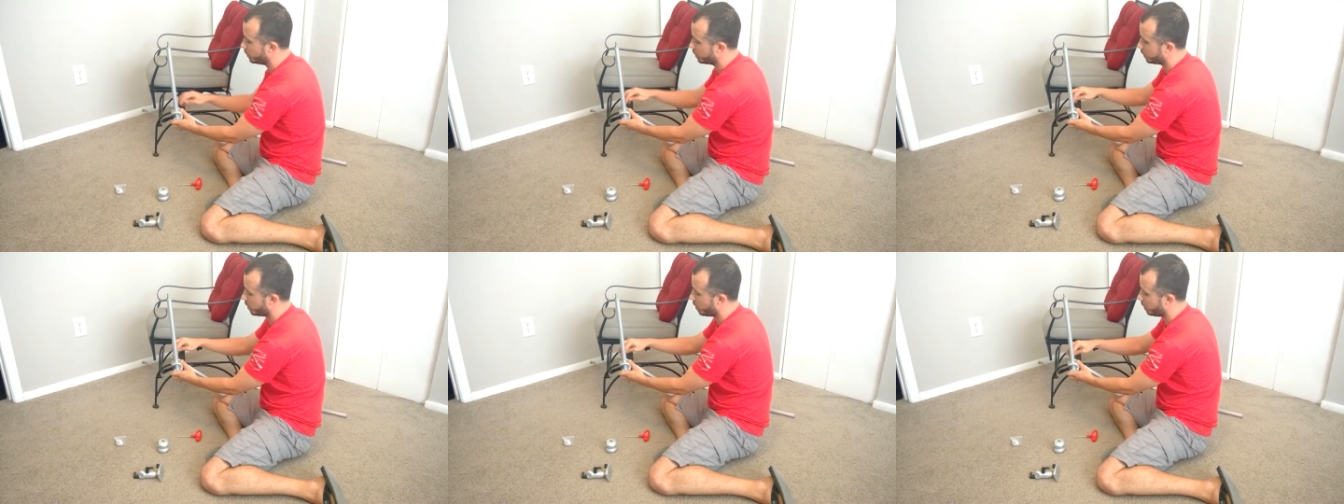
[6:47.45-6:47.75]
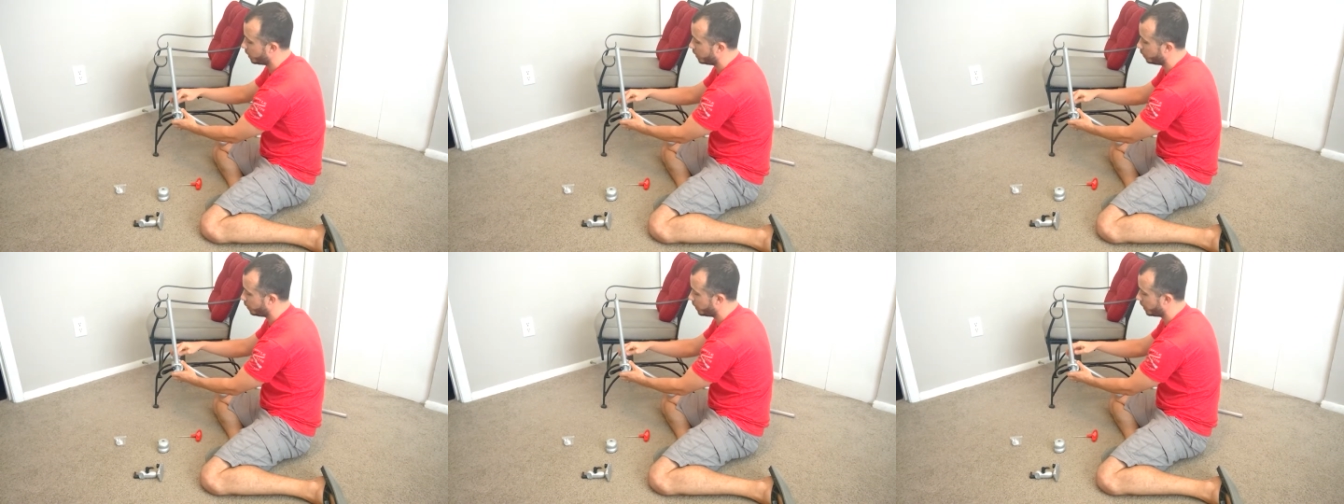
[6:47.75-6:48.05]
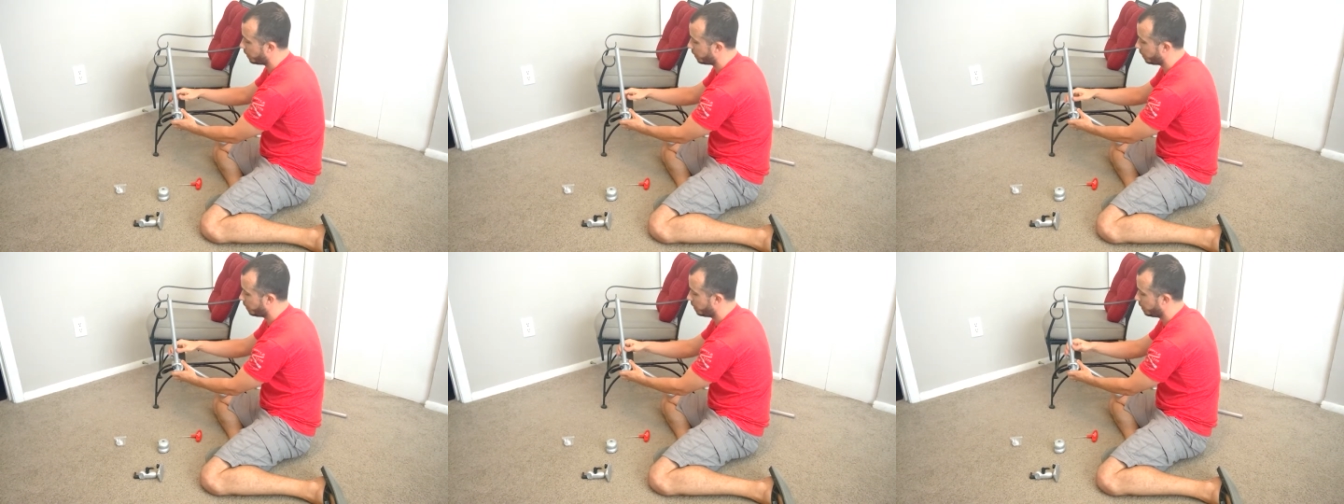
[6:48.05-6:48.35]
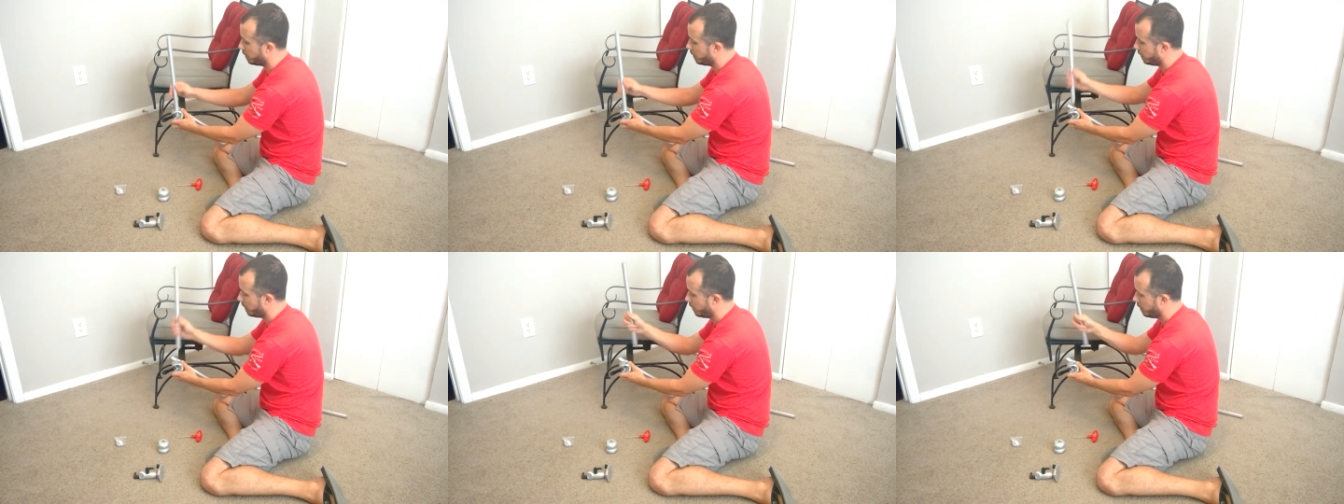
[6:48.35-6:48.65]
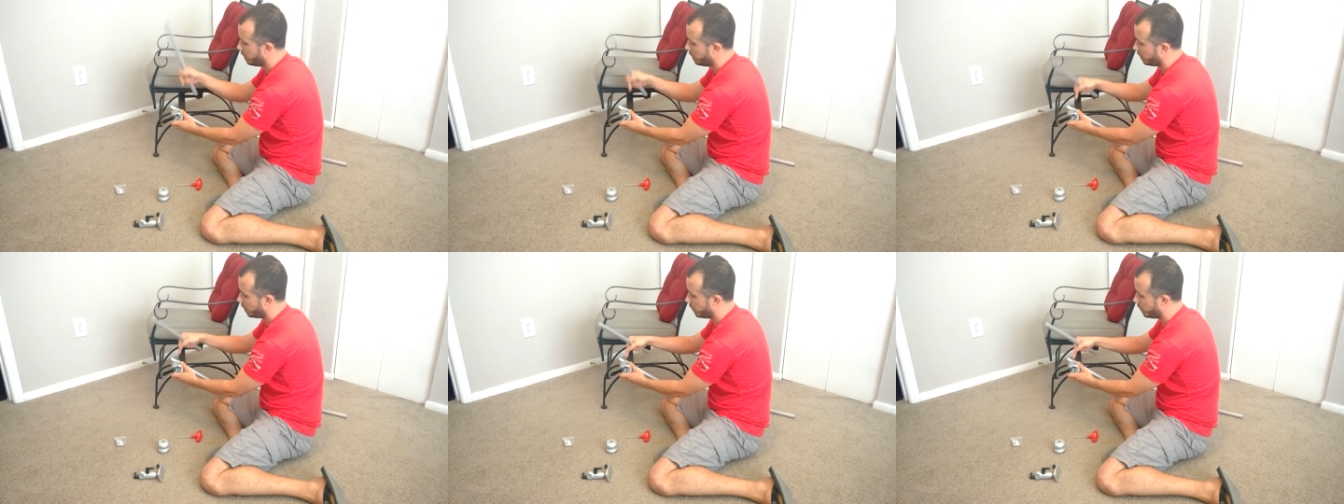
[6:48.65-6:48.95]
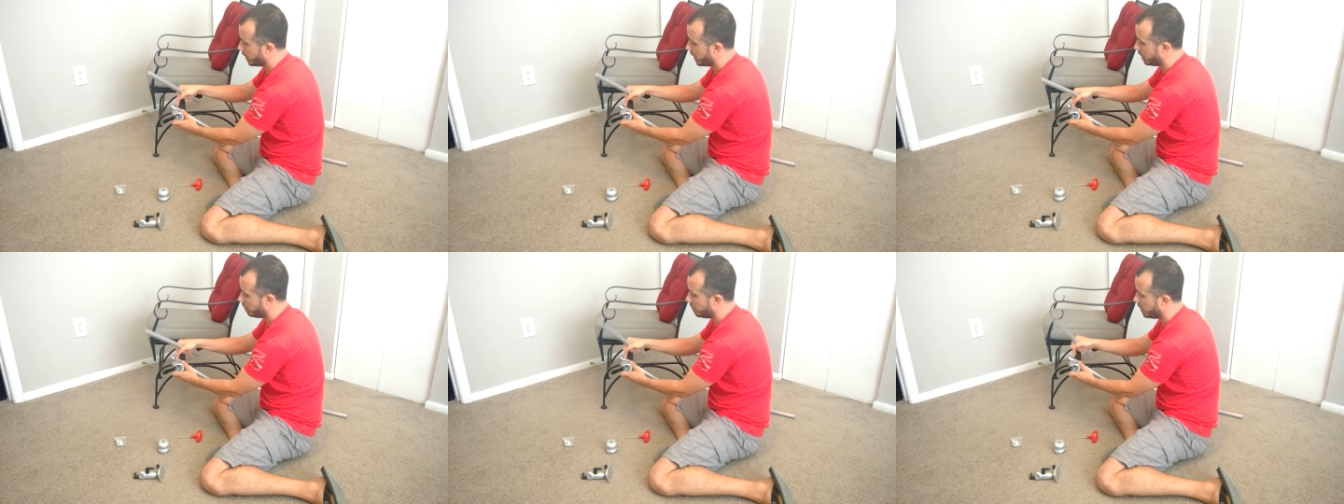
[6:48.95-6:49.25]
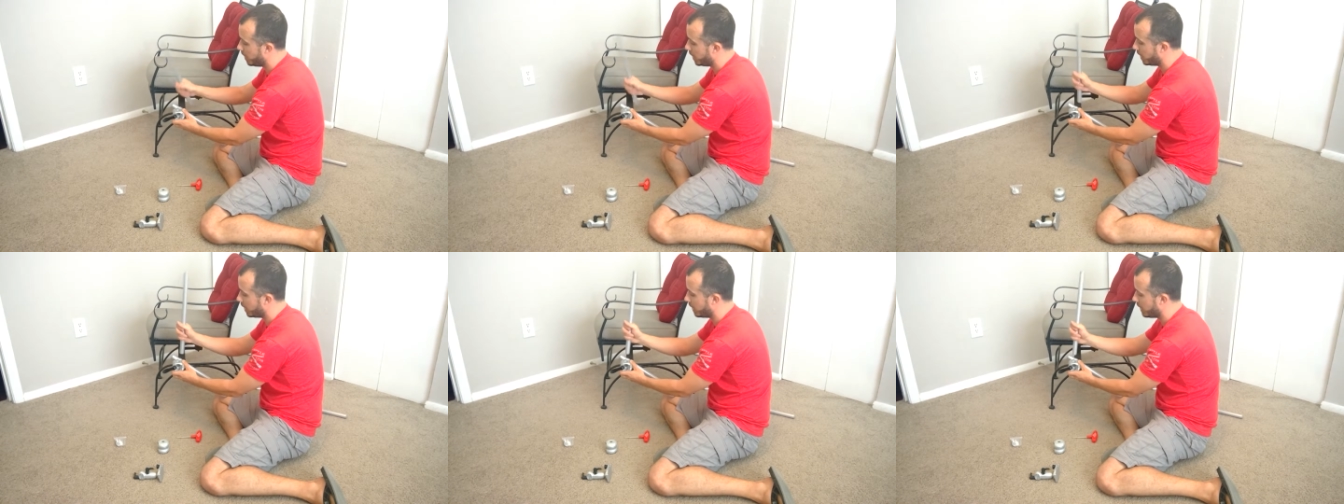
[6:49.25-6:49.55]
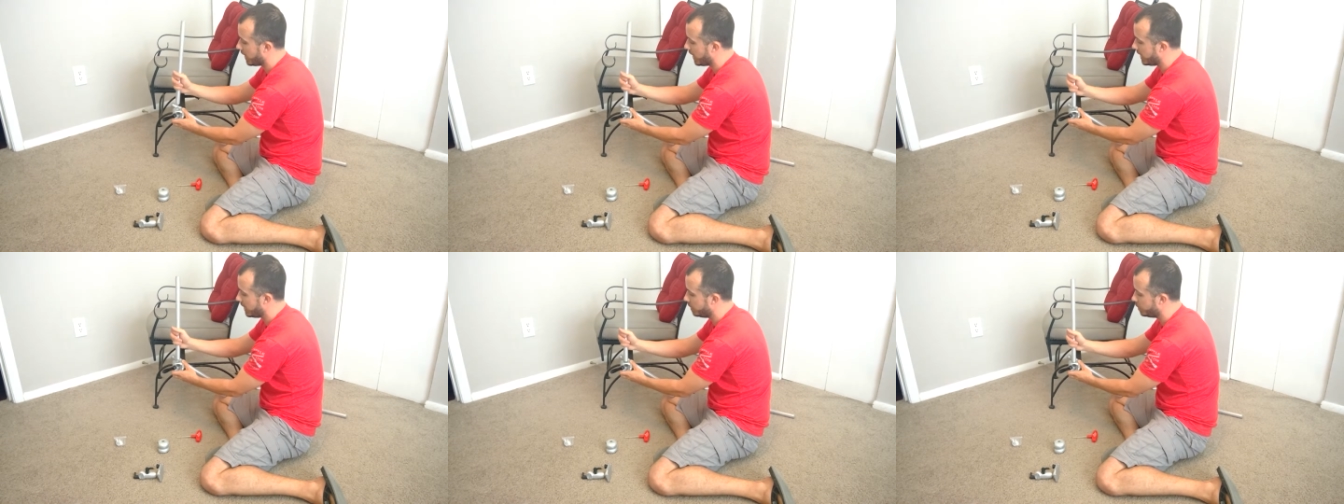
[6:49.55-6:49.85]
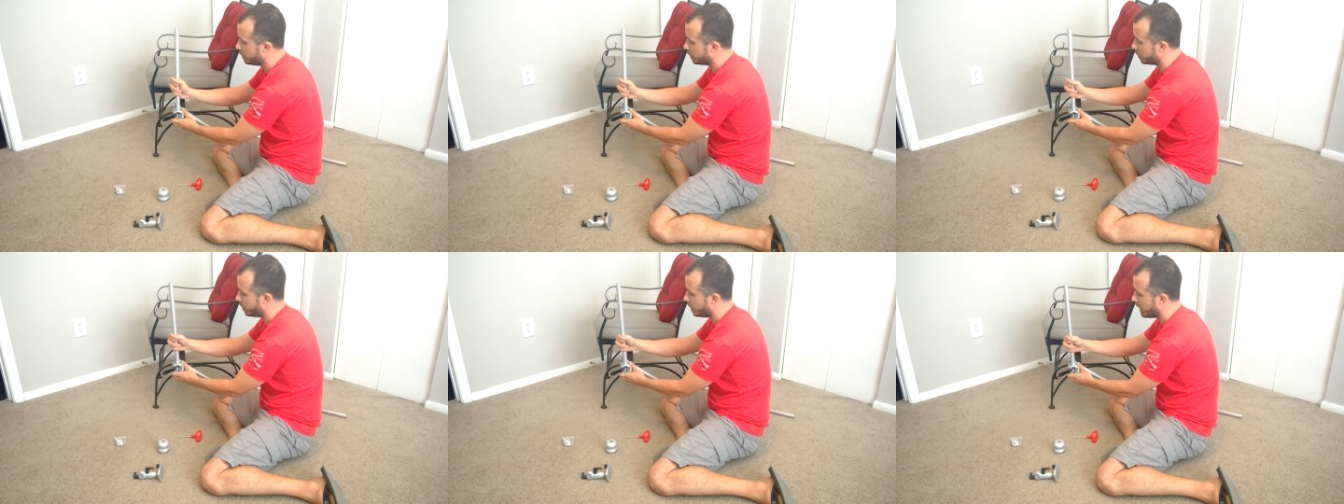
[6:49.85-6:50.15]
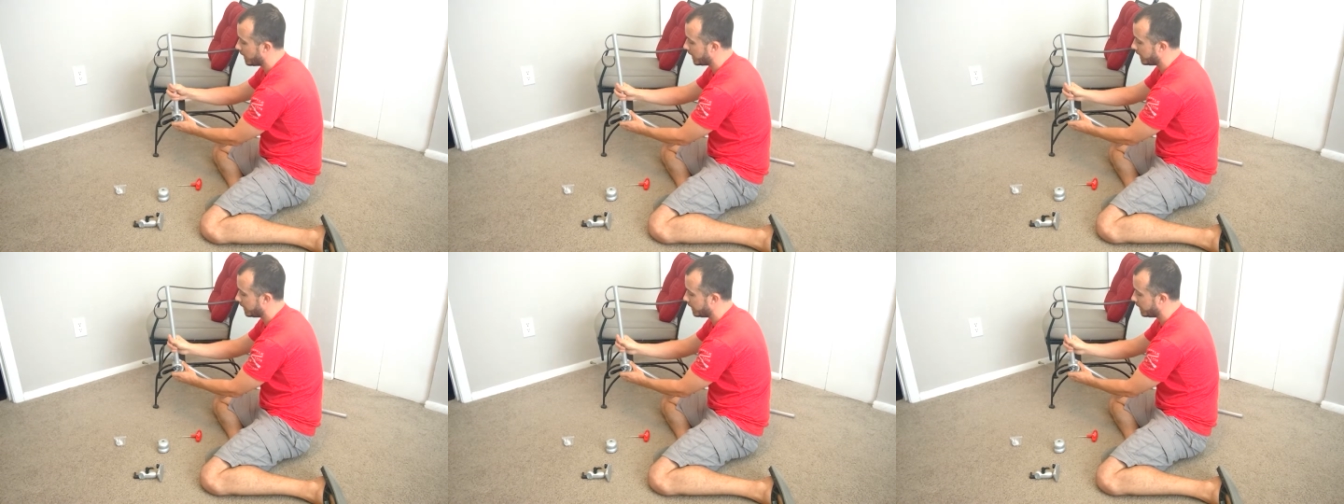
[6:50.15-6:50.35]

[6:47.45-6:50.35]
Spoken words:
installed it with the pin being engaged